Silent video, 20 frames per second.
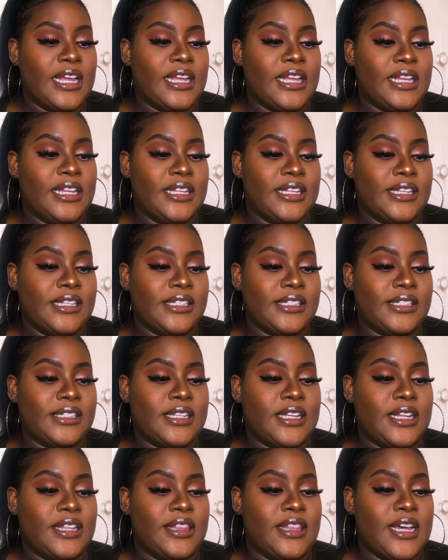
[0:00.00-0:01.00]
is
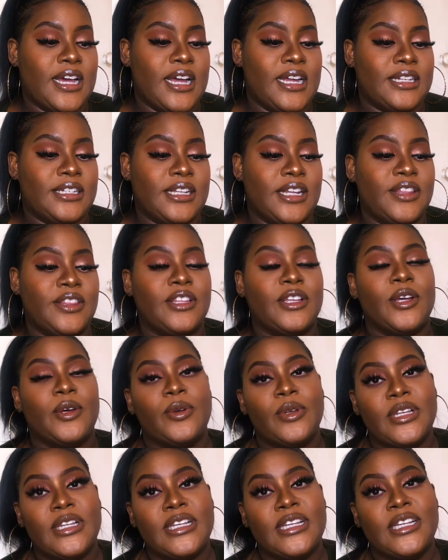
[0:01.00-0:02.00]
that the
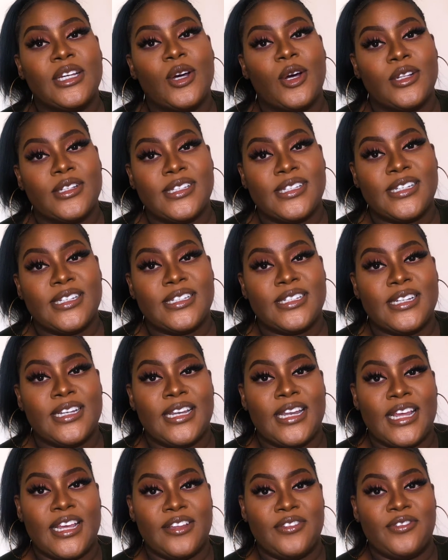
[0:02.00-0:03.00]
only constant
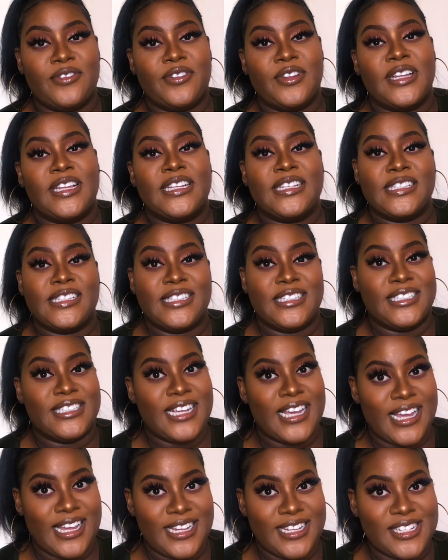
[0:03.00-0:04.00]
in life is
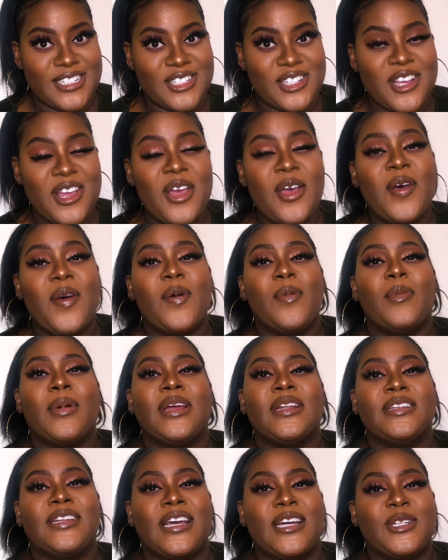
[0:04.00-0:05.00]
change.
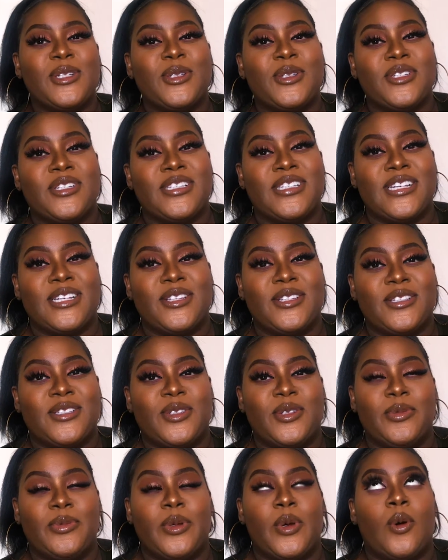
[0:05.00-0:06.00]
My dad used to say this
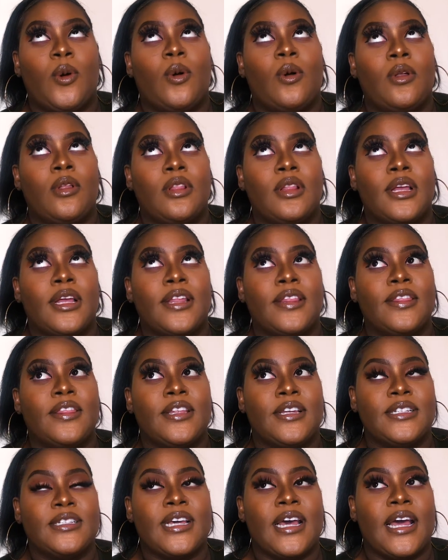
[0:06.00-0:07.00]
to me all
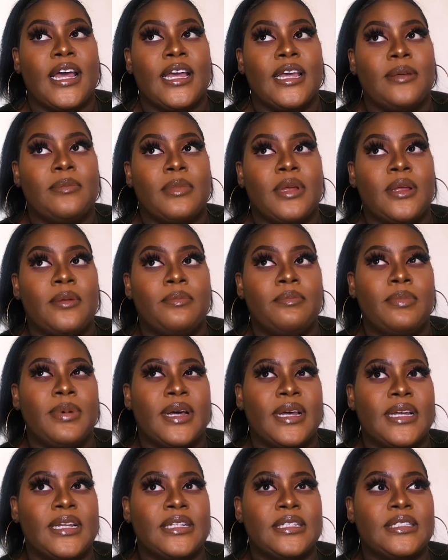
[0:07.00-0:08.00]
the time,
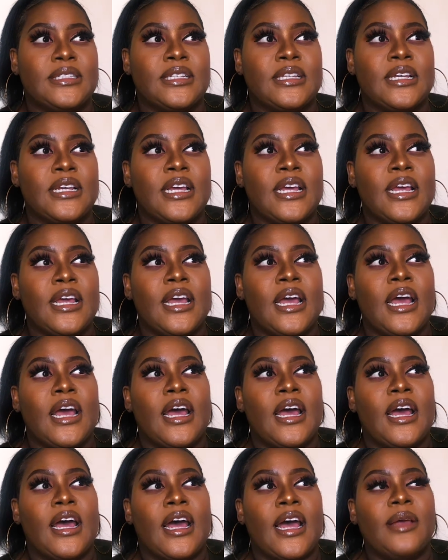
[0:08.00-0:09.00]
but
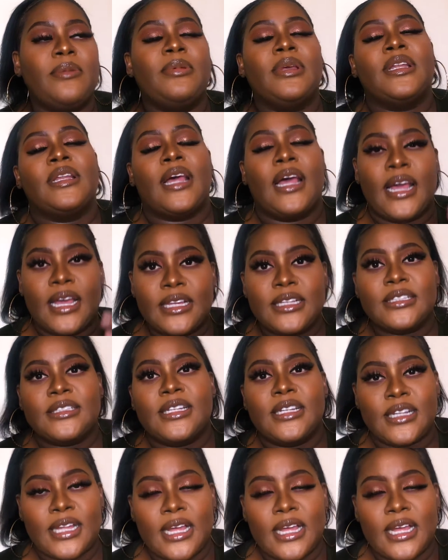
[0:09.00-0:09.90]
I mean, I